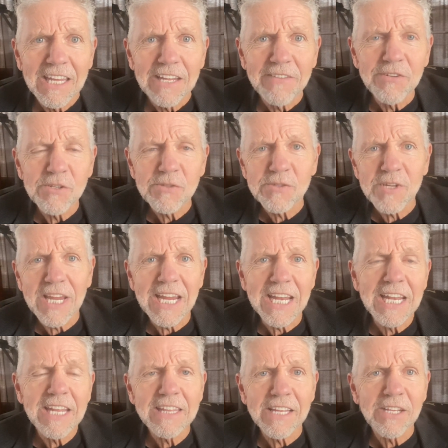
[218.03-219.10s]
if you say
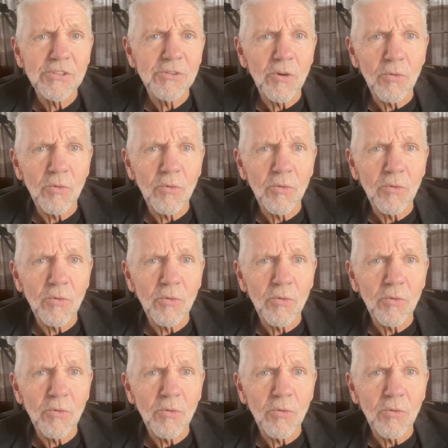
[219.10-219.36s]
anything to a